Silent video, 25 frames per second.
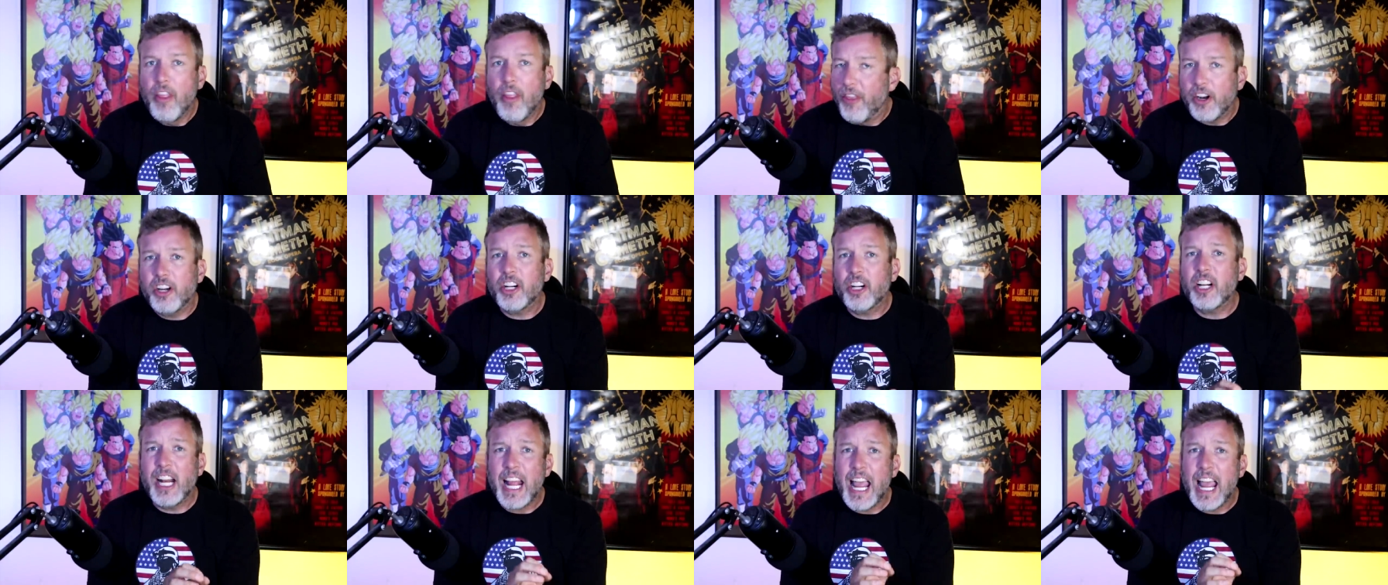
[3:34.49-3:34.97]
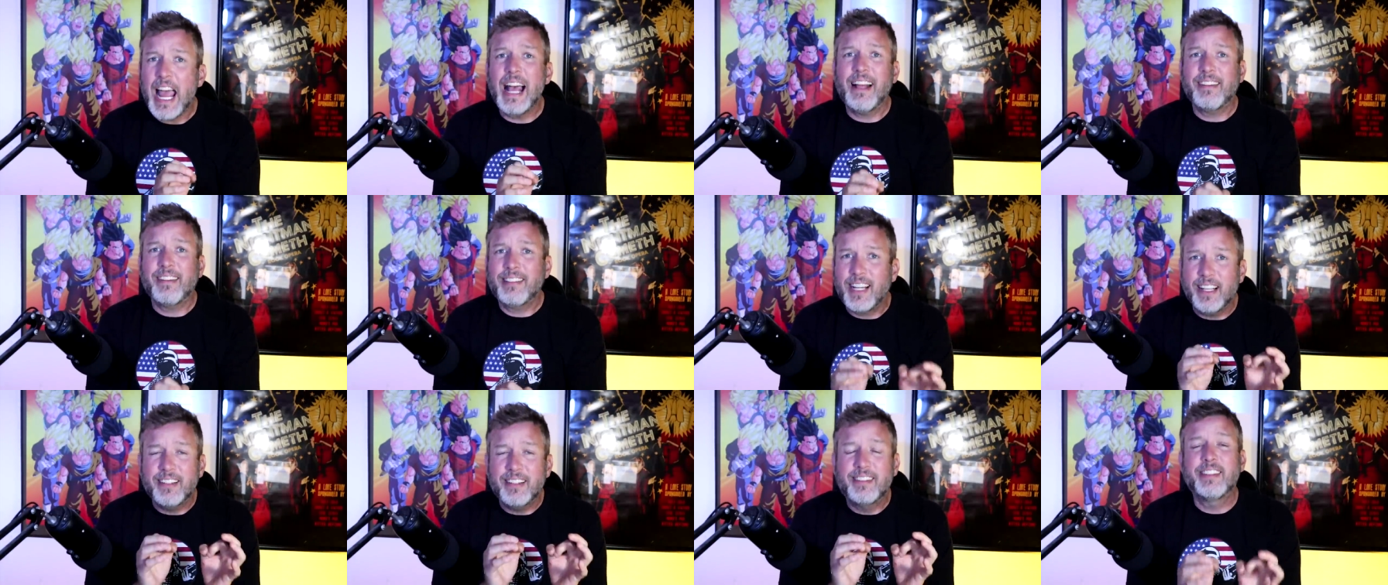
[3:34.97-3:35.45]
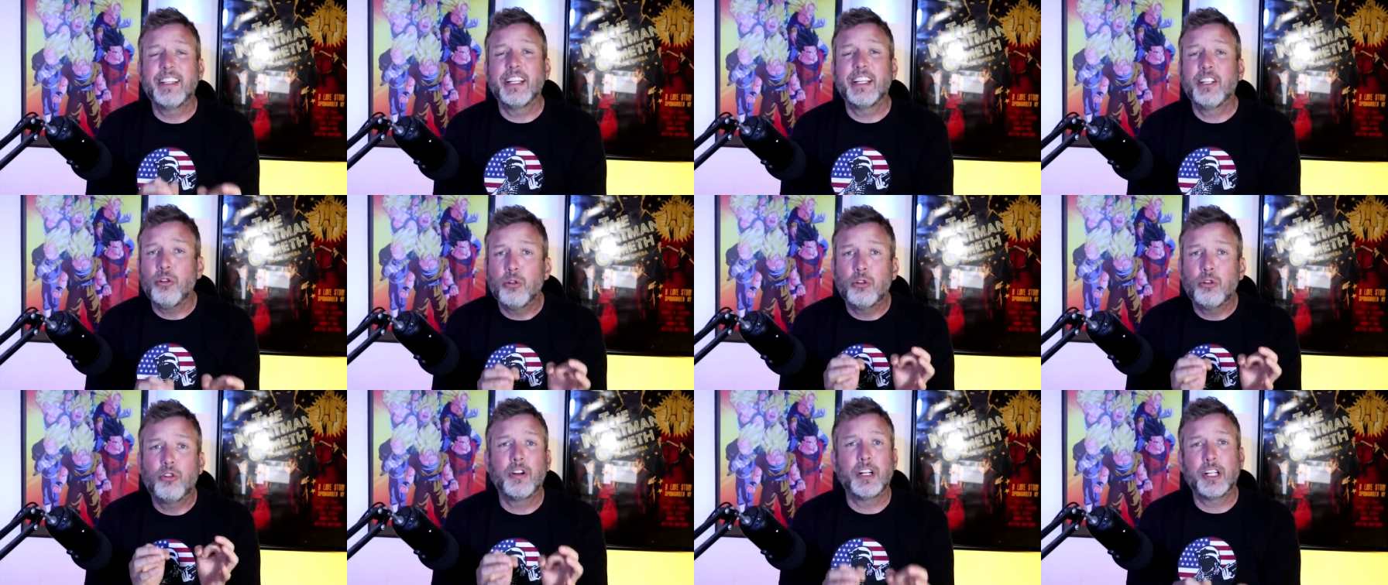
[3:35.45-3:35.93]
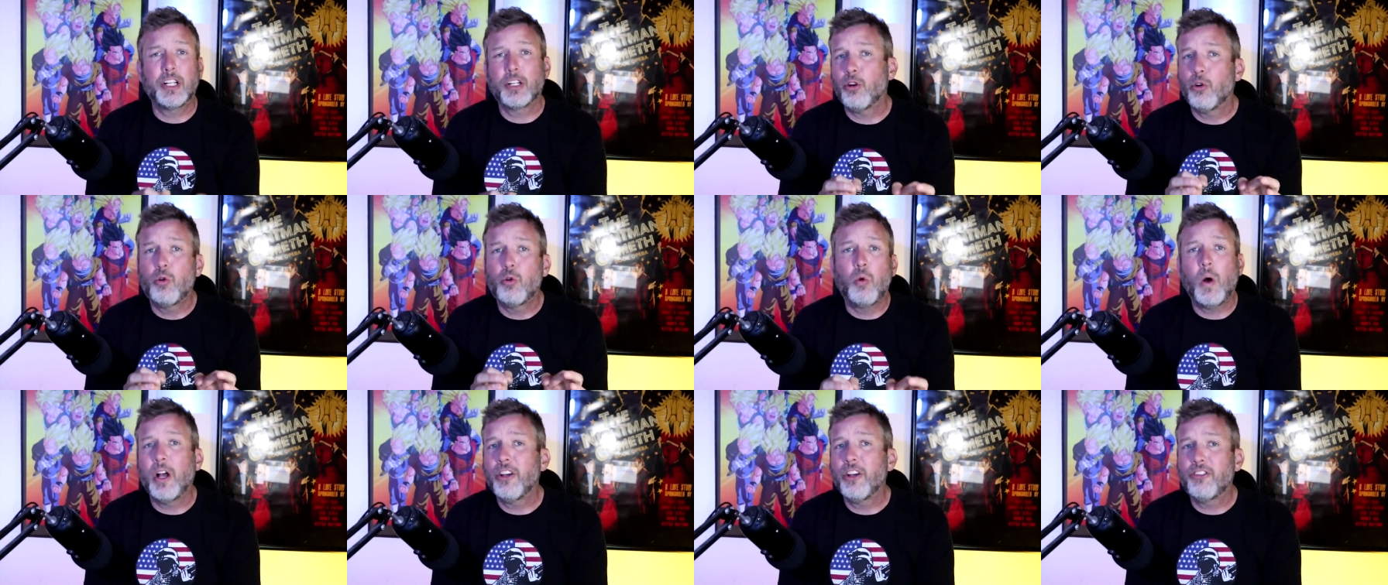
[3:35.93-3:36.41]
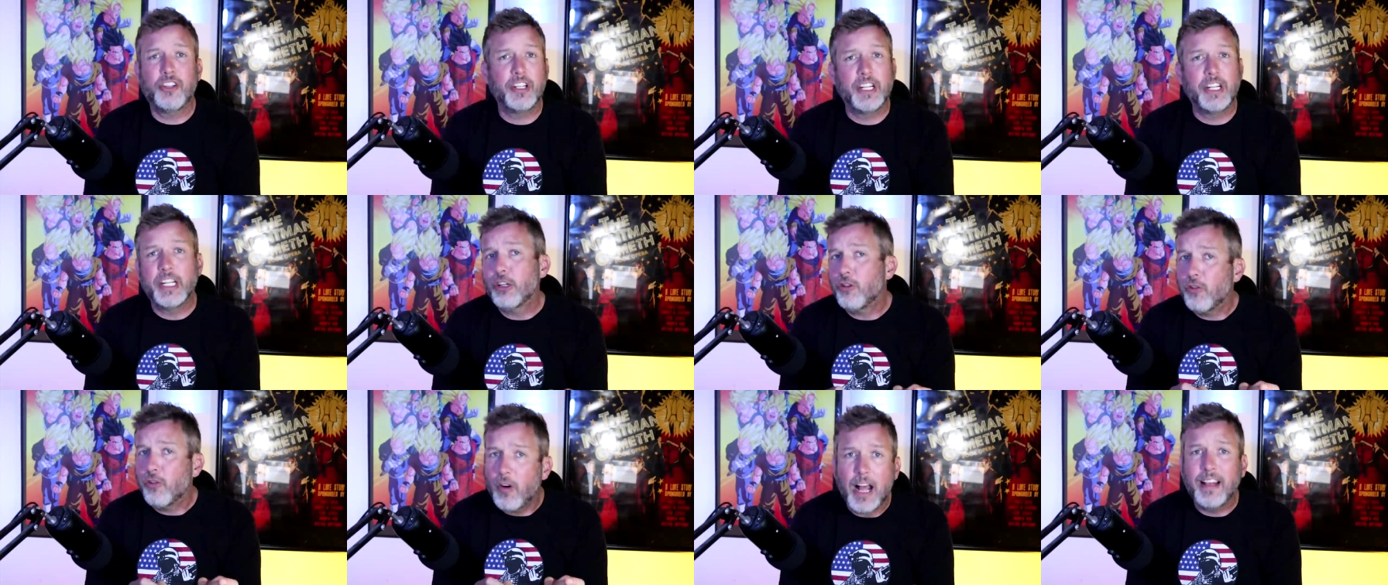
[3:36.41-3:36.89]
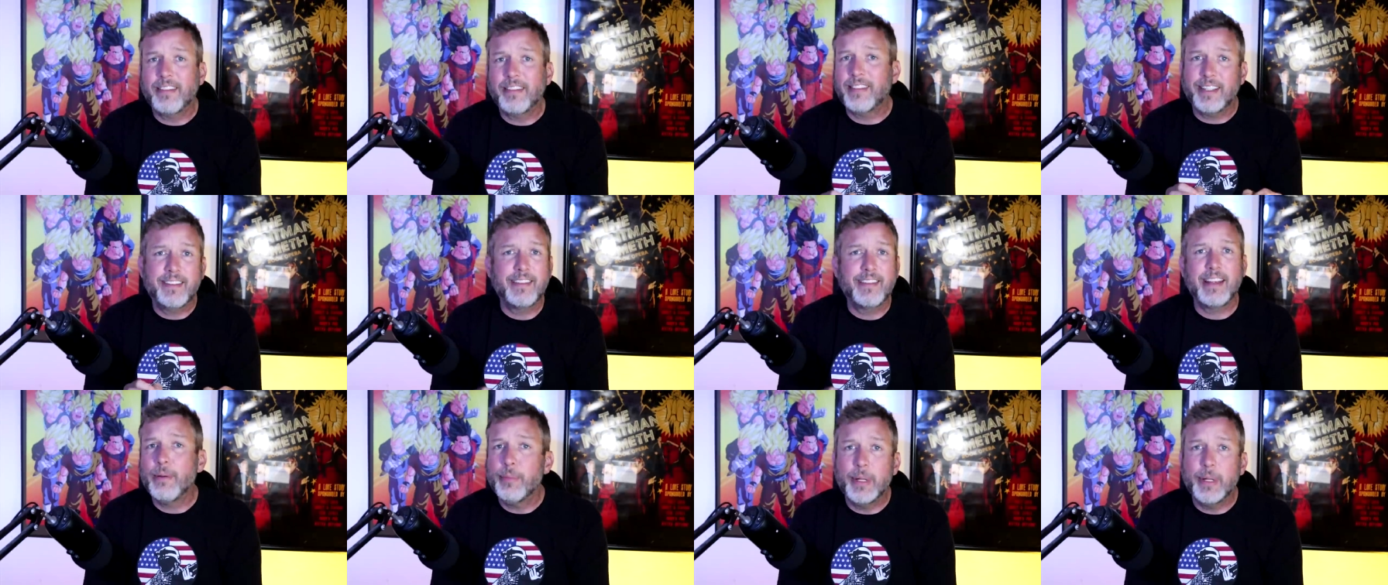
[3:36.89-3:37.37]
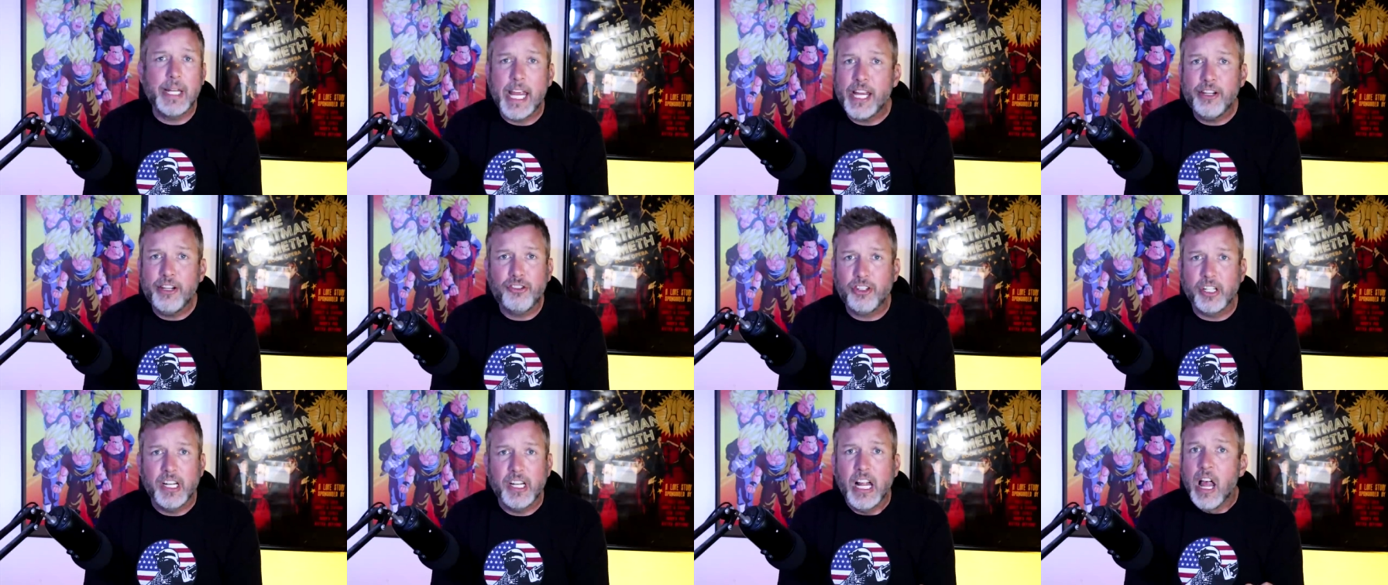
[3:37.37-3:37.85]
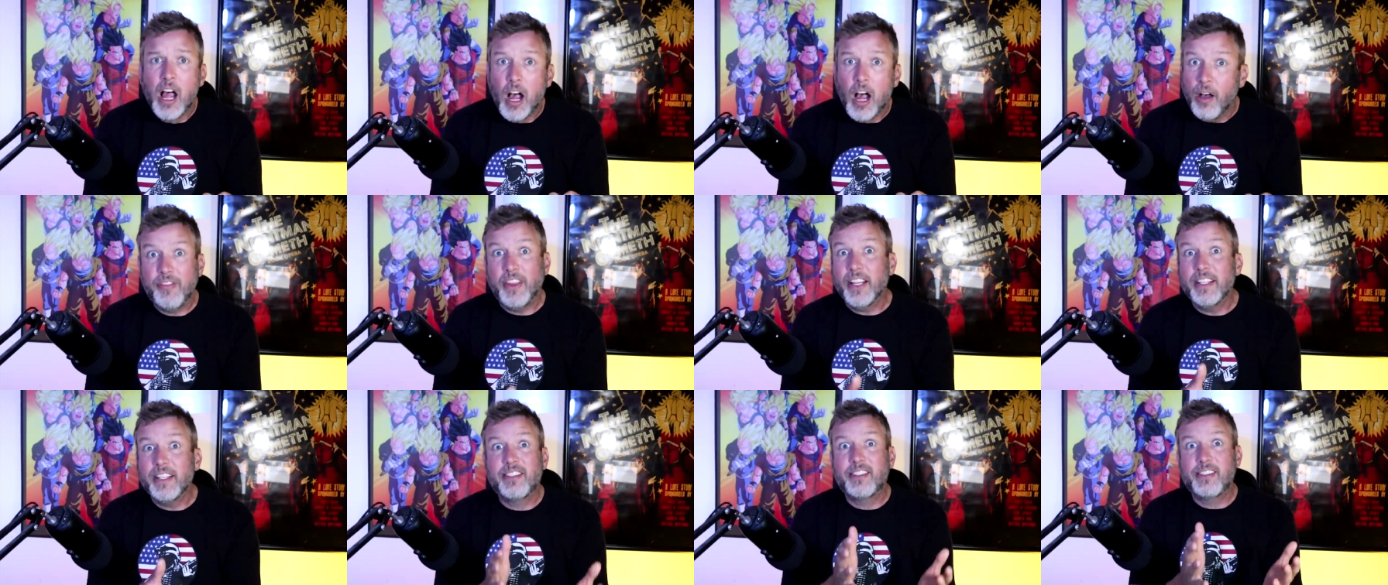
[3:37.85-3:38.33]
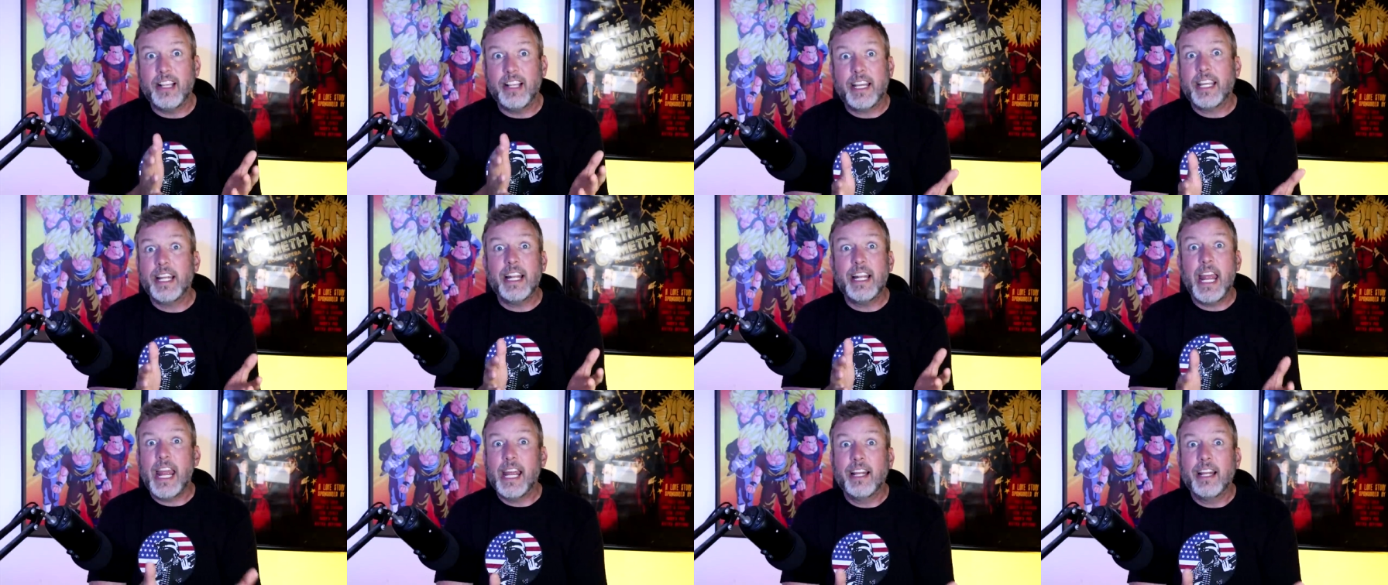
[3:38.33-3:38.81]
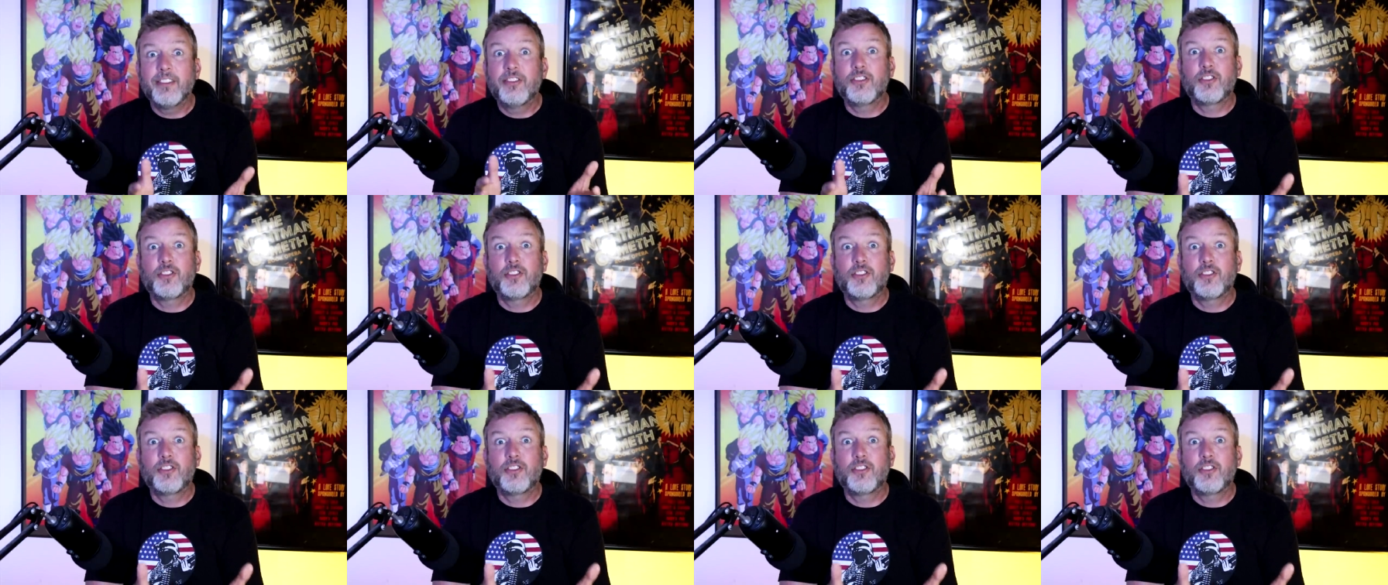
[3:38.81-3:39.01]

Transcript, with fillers: that are gonna ask a single critical question in cross-examination of this secondhand